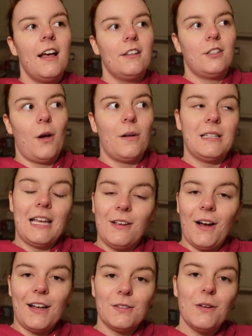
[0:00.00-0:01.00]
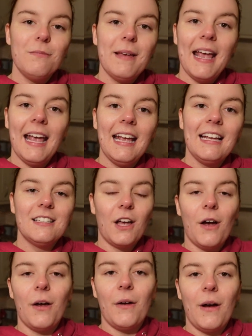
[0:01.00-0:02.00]
so I'll take you guys with me. So
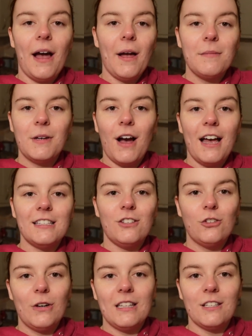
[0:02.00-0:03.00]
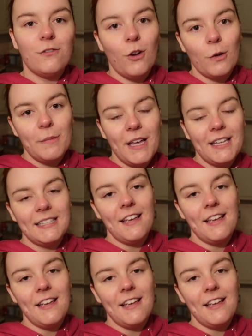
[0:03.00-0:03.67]
I hope you guys enjoyed this vlogmas.